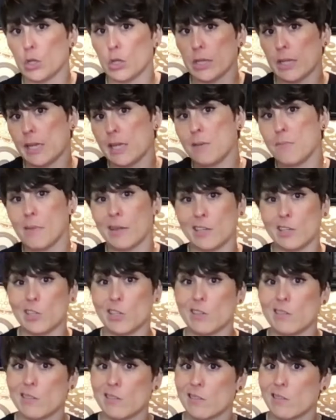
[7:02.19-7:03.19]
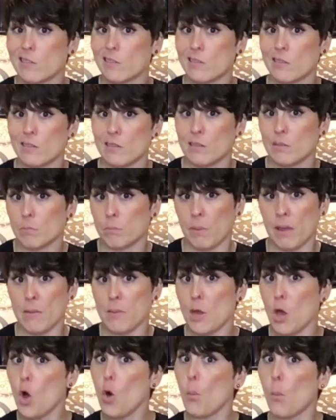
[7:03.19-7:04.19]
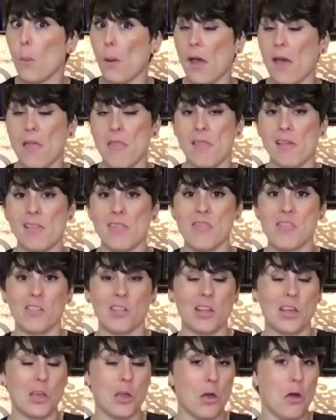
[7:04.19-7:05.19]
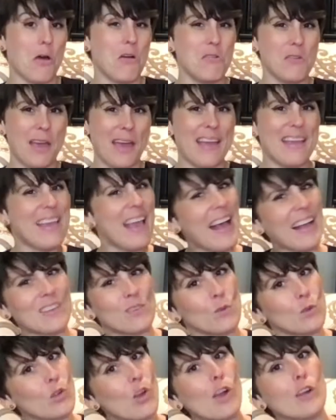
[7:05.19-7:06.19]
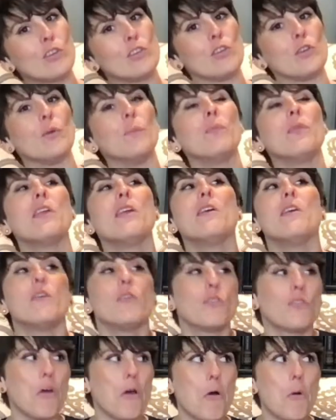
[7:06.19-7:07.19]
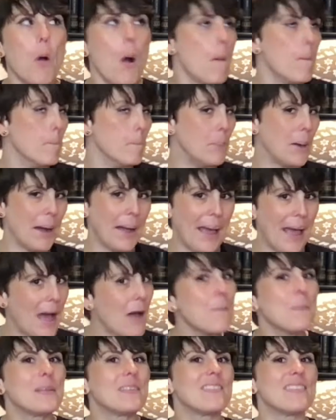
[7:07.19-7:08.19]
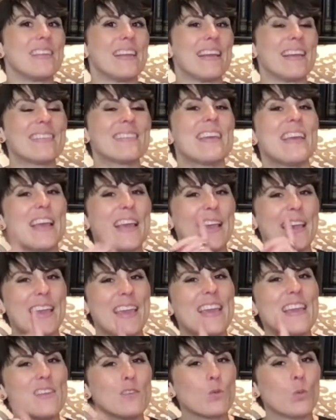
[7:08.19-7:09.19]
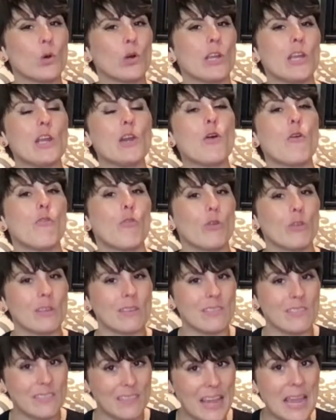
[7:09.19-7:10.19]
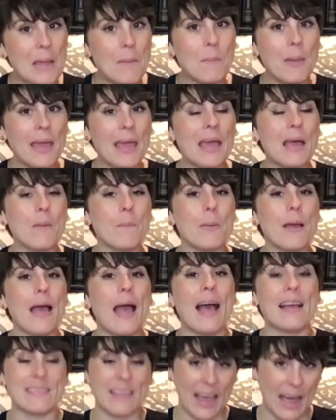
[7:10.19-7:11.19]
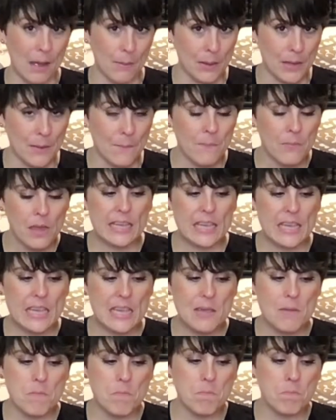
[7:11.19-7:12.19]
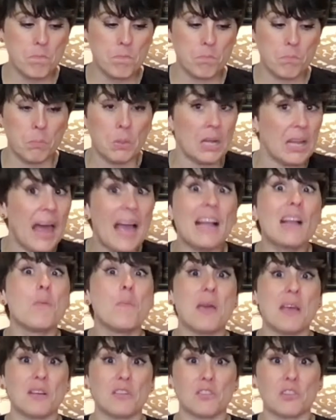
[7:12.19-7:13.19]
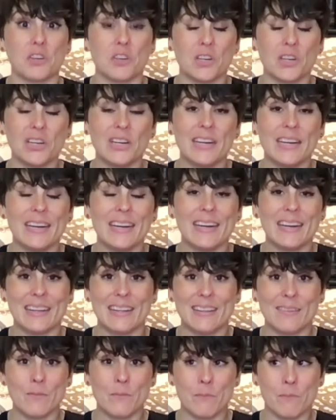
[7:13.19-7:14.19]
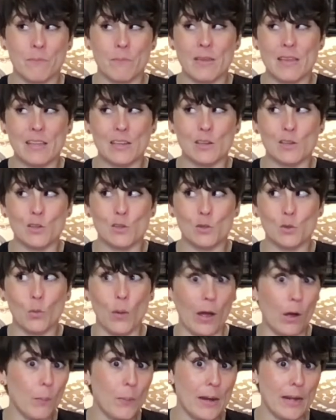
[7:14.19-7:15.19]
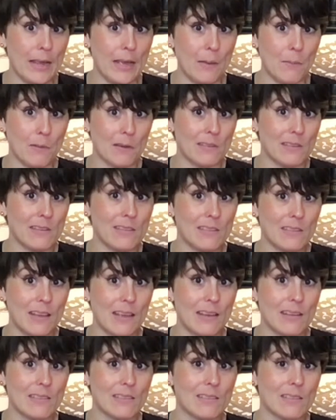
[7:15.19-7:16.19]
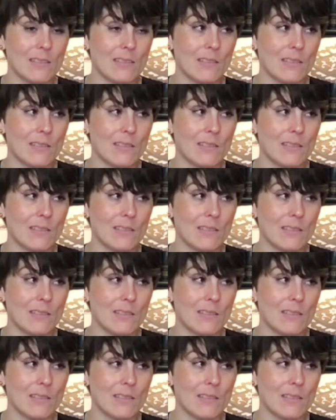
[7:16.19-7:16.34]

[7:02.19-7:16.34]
he mentions baby Hope. And then they're like, okay, yes, we'll talk to you. So by happenstance, he is working for the same camp as Abbi. He blackmails her into helping him because he says,